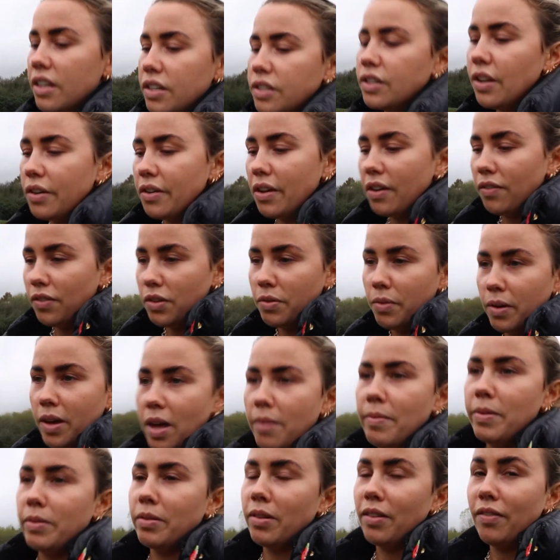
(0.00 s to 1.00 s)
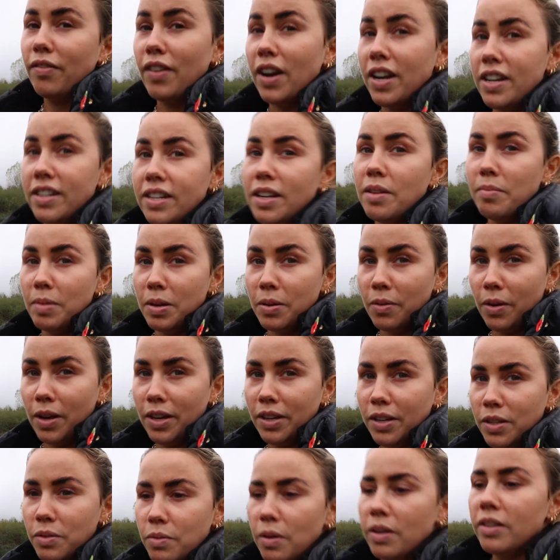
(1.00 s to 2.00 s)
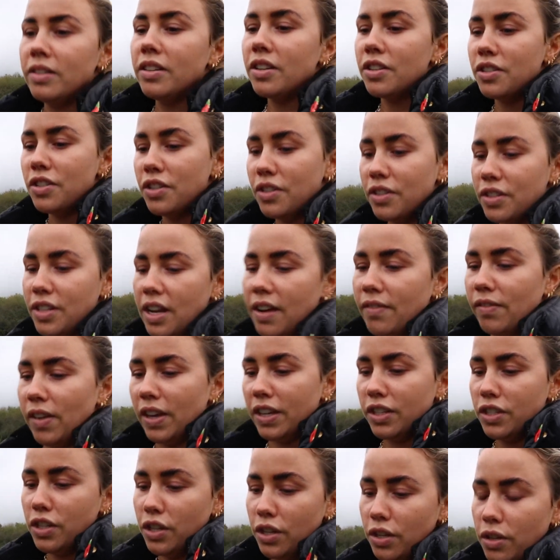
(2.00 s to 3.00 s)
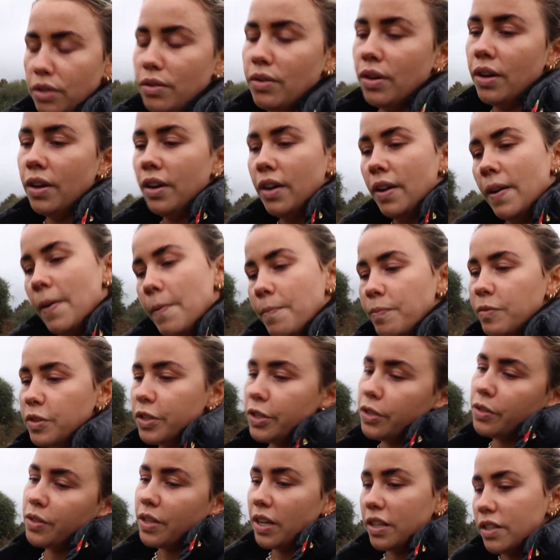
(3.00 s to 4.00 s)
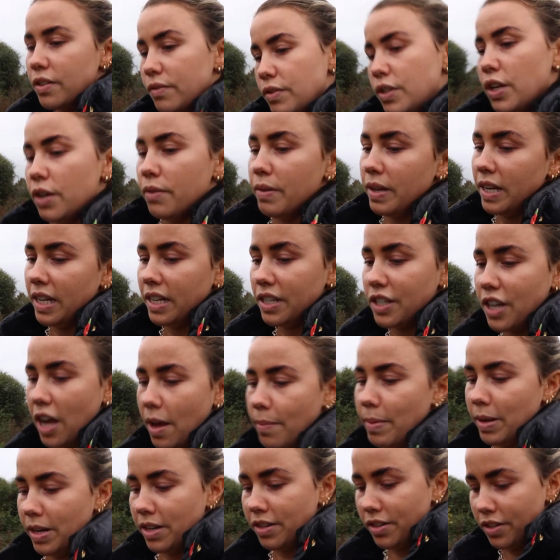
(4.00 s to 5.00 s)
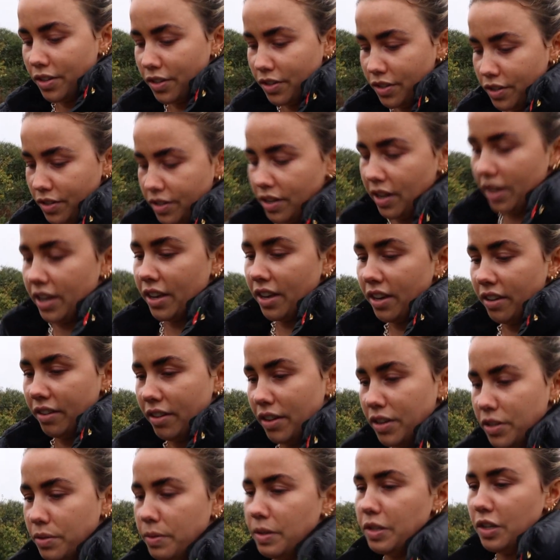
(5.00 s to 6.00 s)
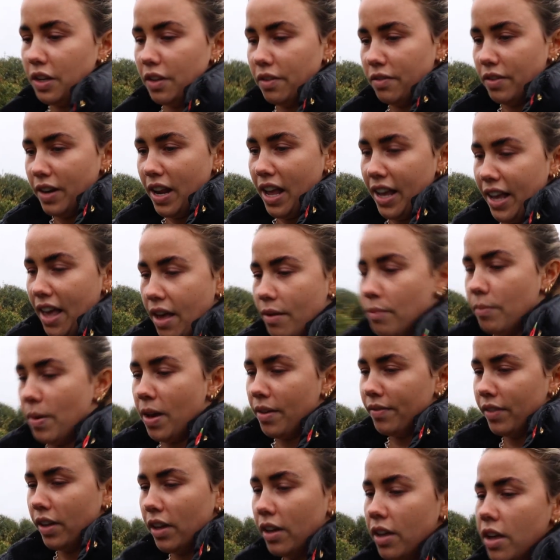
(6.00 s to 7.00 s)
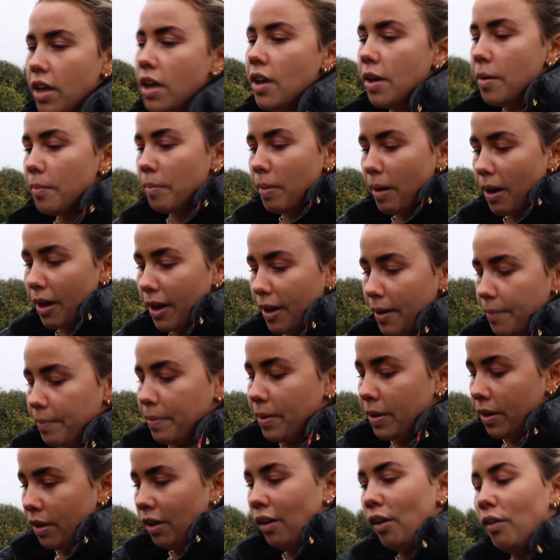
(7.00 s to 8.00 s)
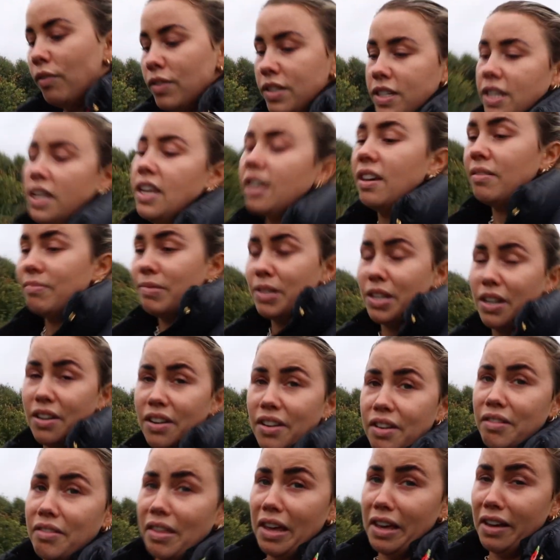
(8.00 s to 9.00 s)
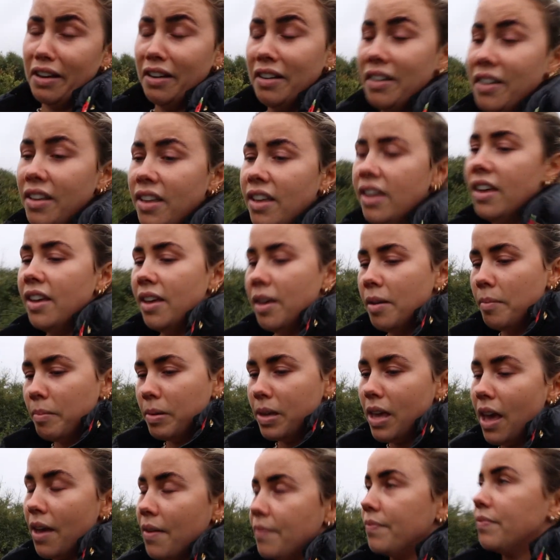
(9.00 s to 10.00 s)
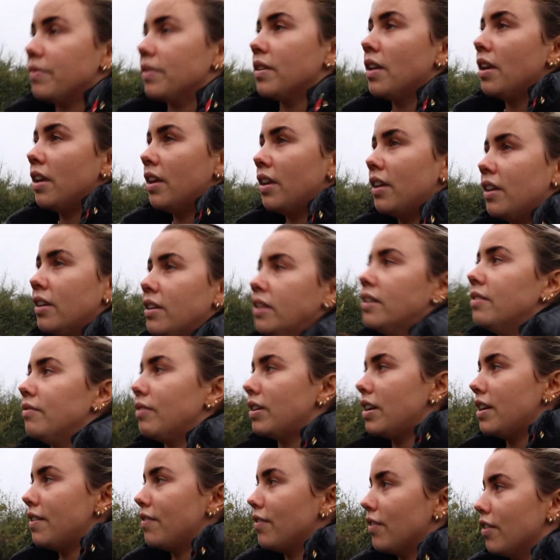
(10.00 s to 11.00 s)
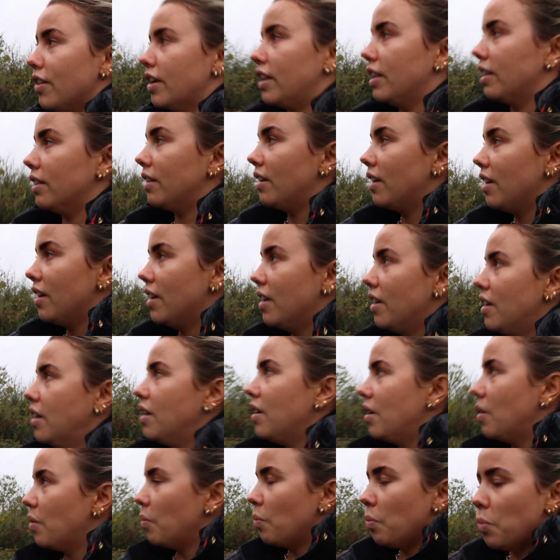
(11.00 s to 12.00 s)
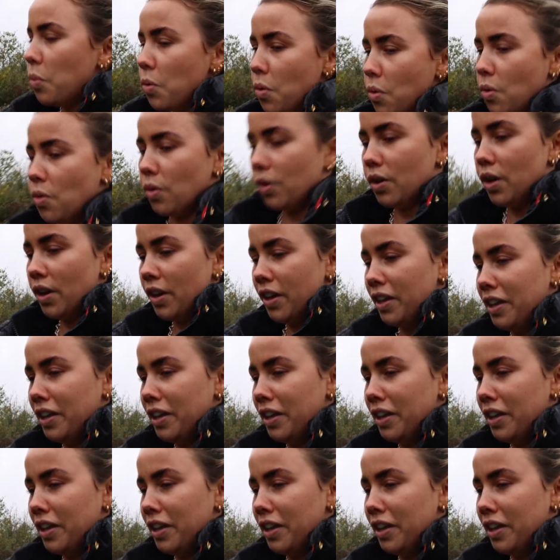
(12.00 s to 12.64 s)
So if you were coming with a friend, it'd be quite a good one, because you could have like two sets of two in each cabin, and you could just like go to each other and hang out and whatever. But obviously we don't know who they are, but yeah, ready for a little walk.